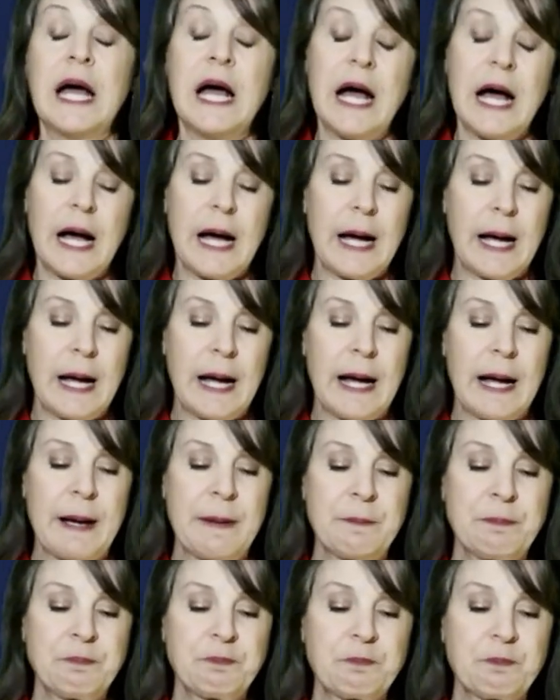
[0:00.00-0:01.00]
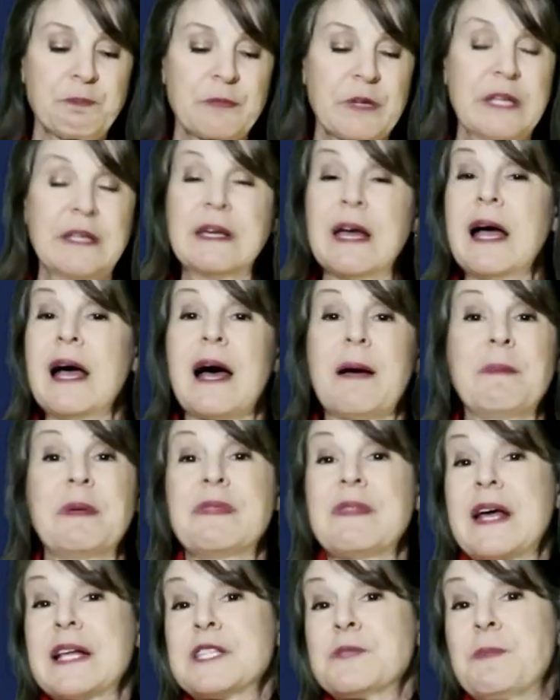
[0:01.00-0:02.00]

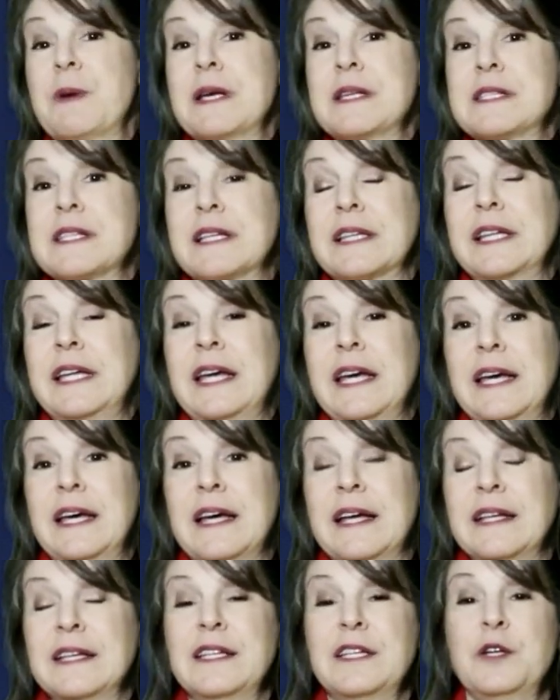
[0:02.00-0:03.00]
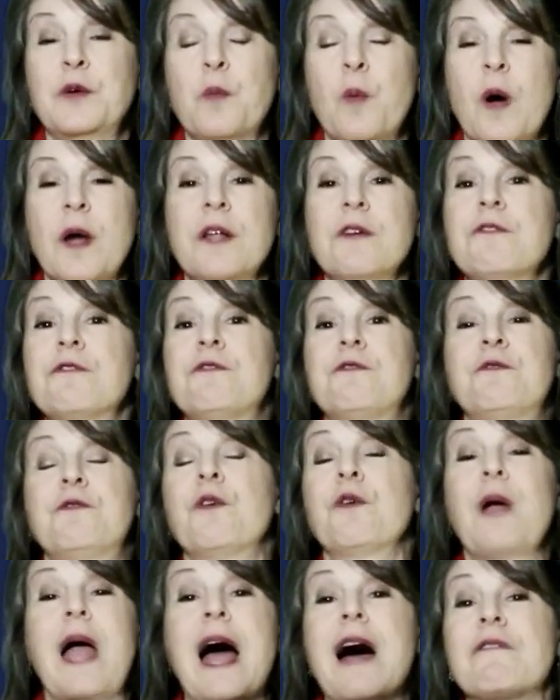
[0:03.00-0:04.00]
That's basically it. You want
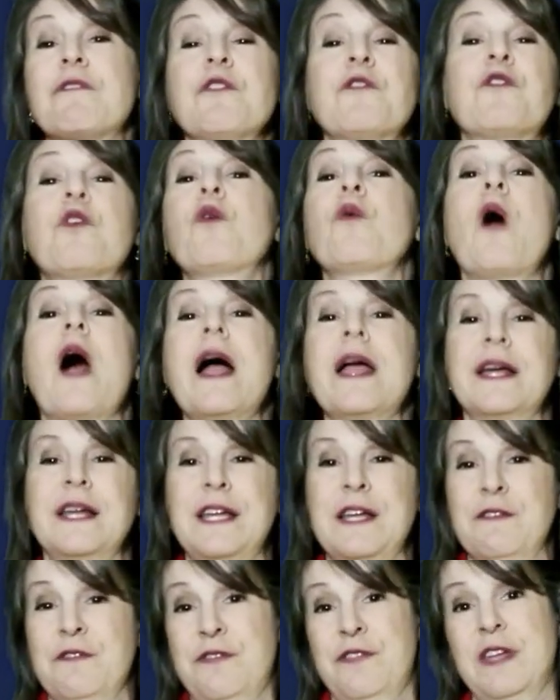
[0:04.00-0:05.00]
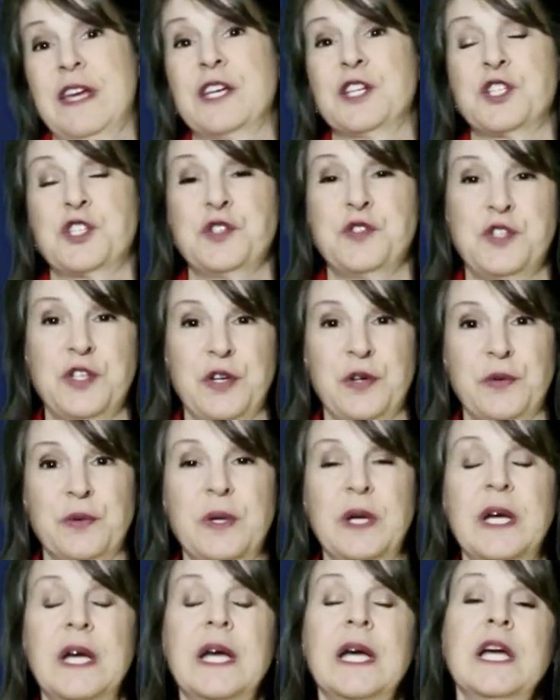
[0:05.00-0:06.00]
to have a variety of things you do.
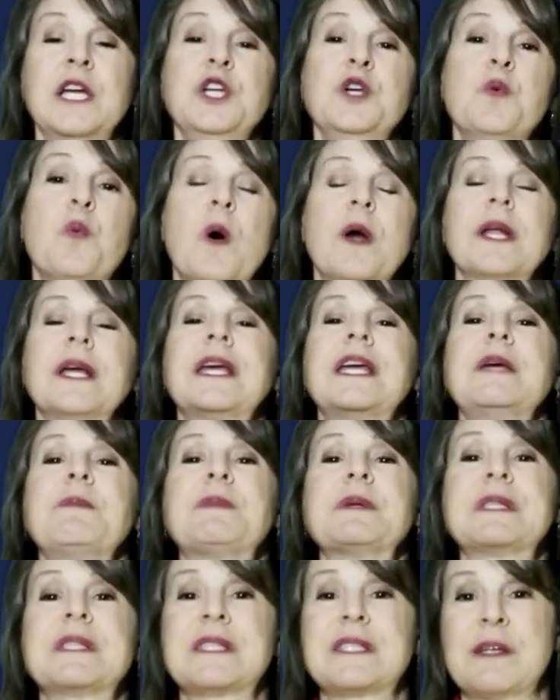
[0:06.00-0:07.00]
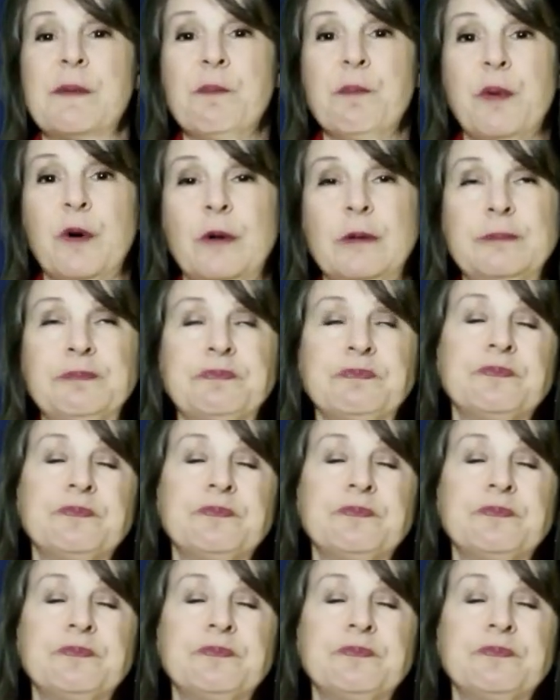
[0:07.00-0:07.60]
You want to keep it simple.